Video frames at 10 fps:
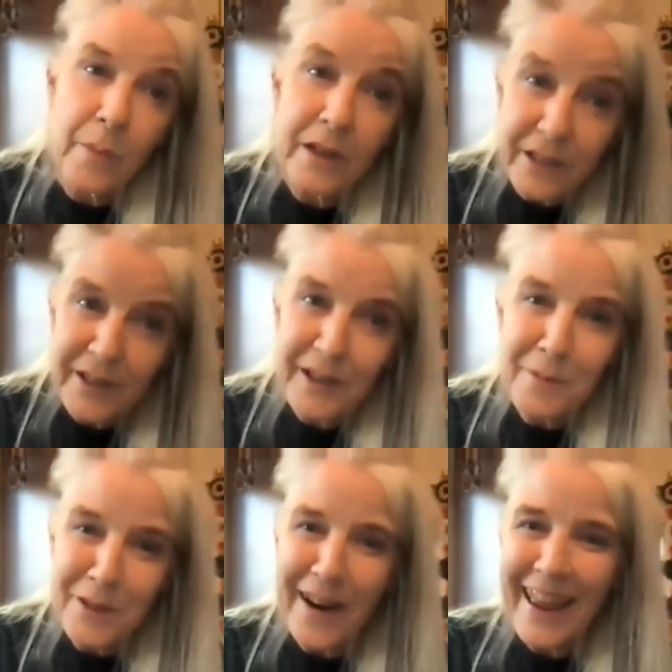went
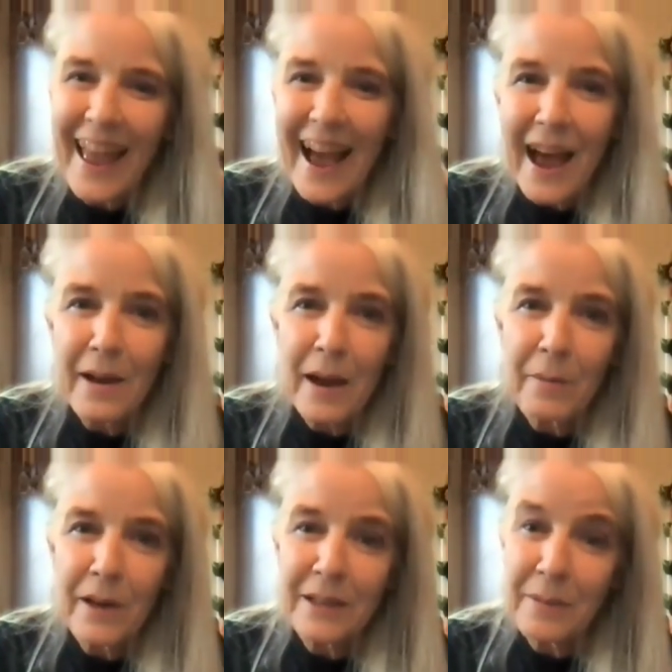
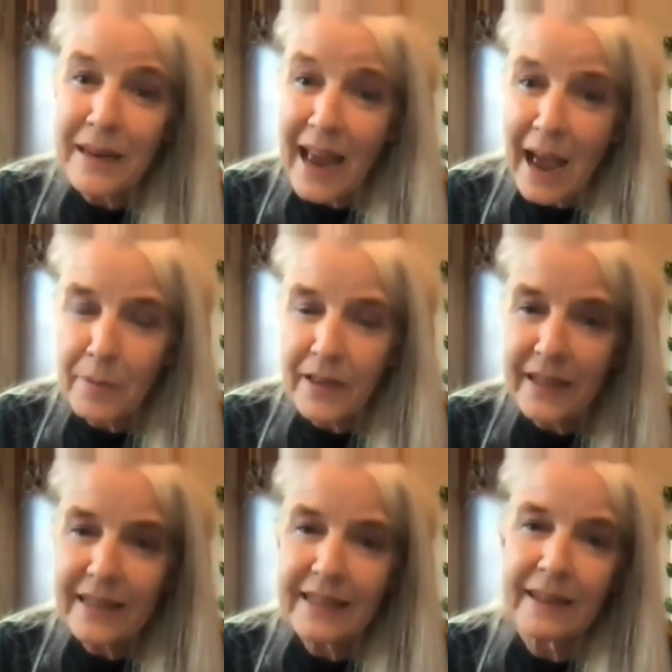to
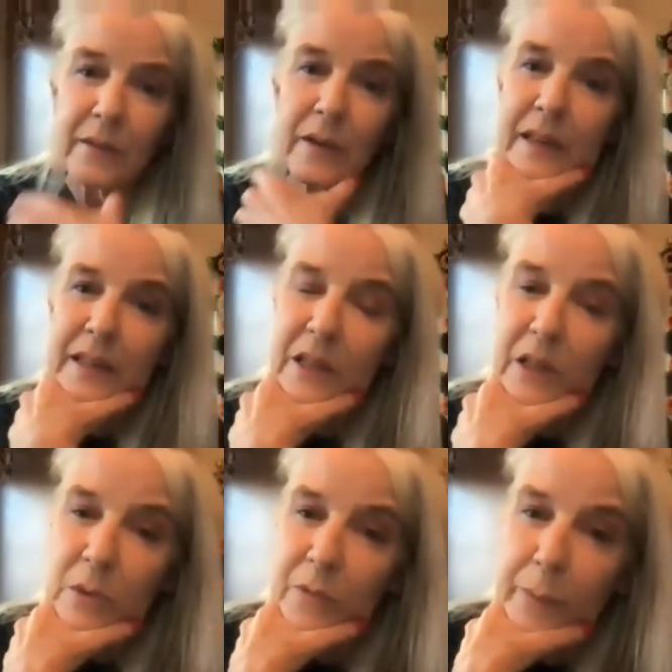Minneapolis and did
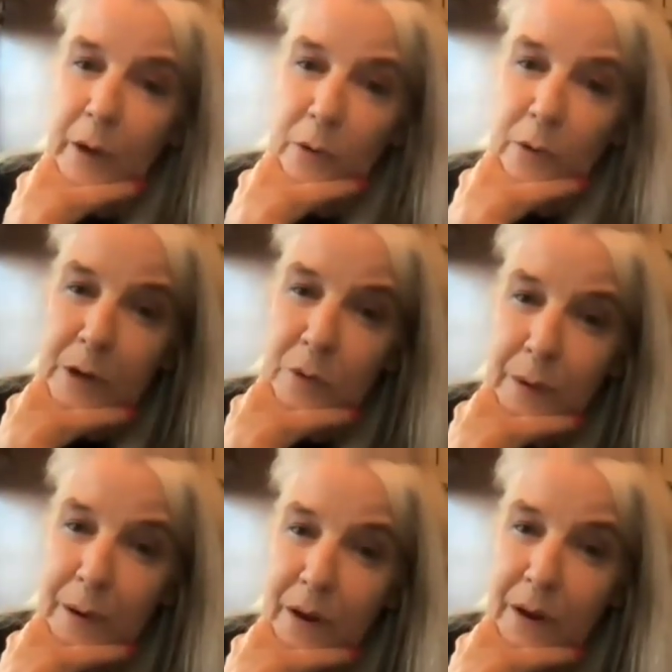this pilgrimage with
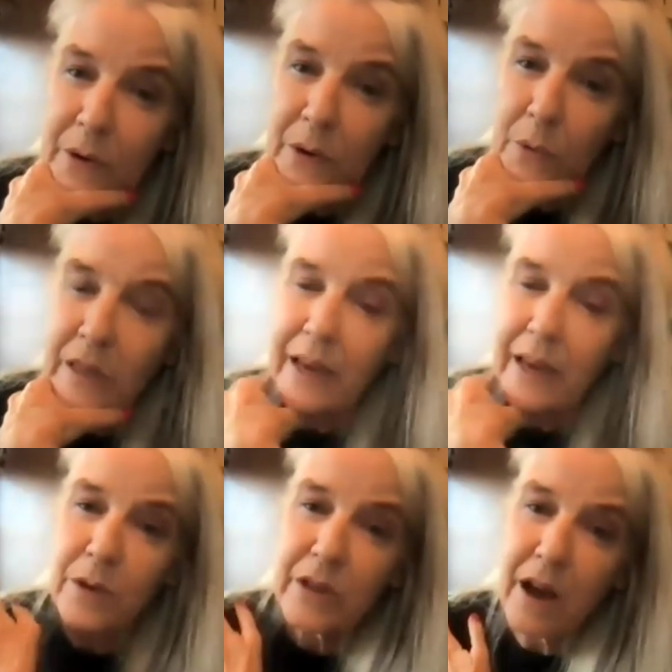my brother to
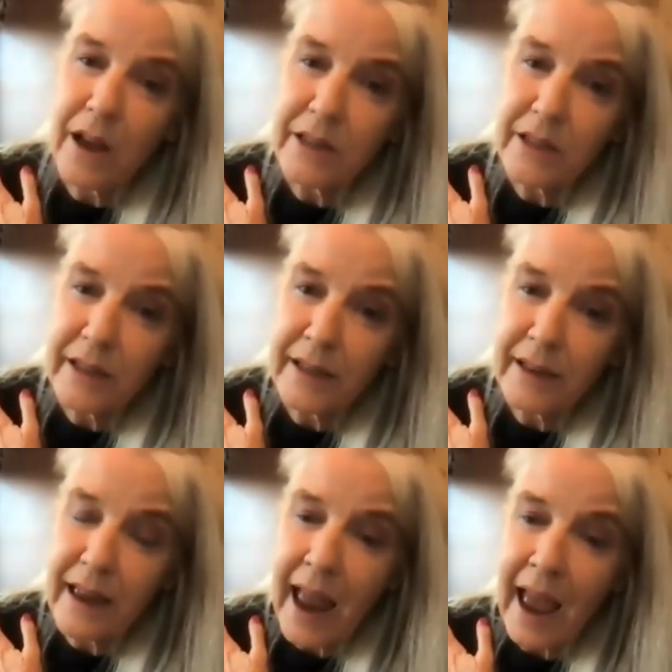Woodlake,
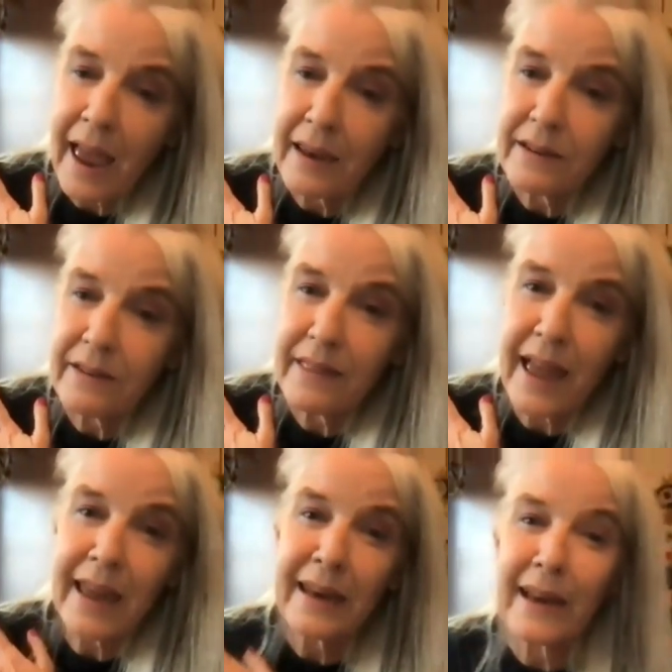Wisconsin. And
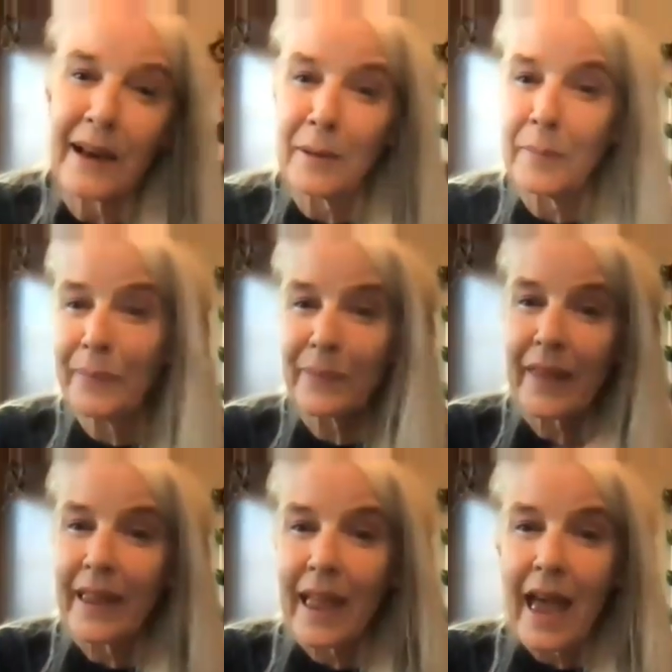then
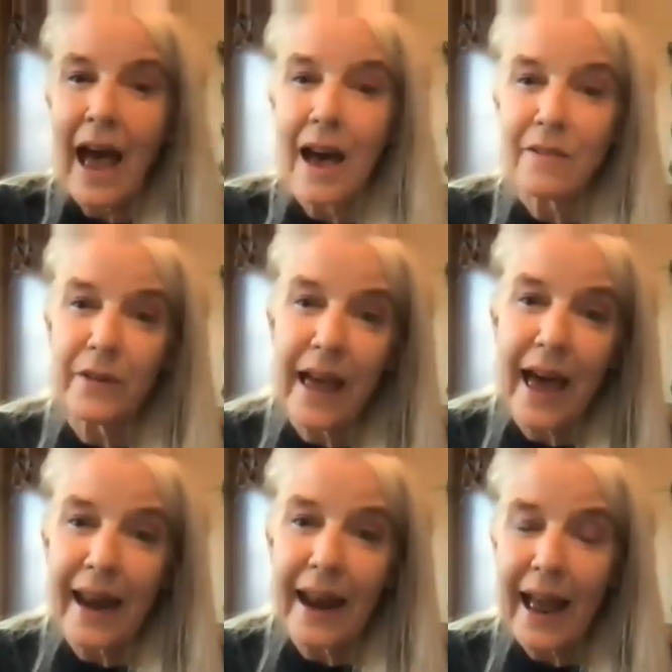after
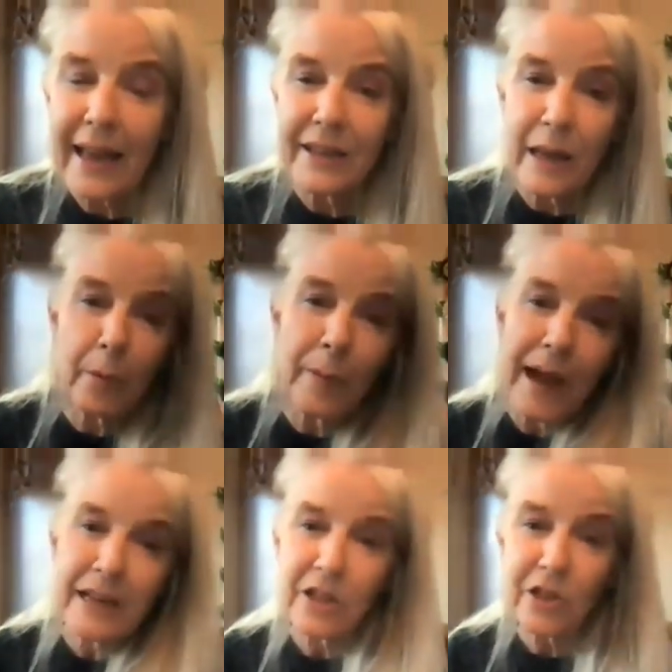that, I had to double
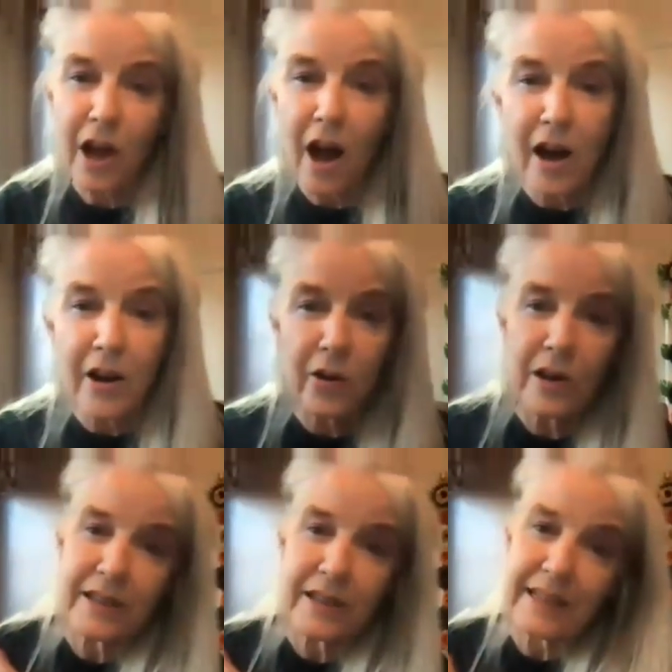back to Chicago
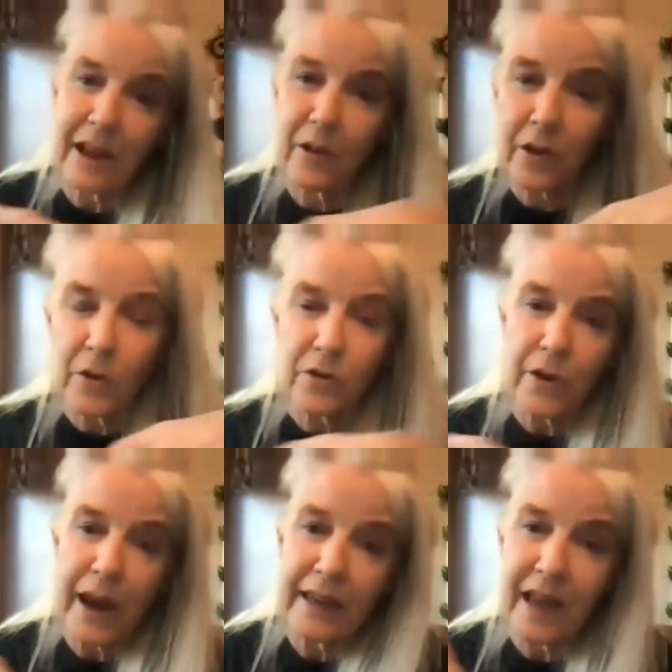because that's how the
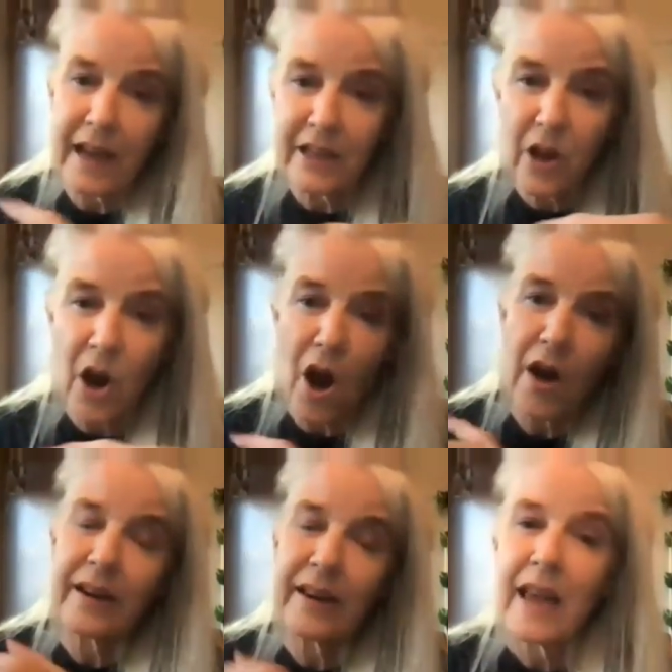train lines are.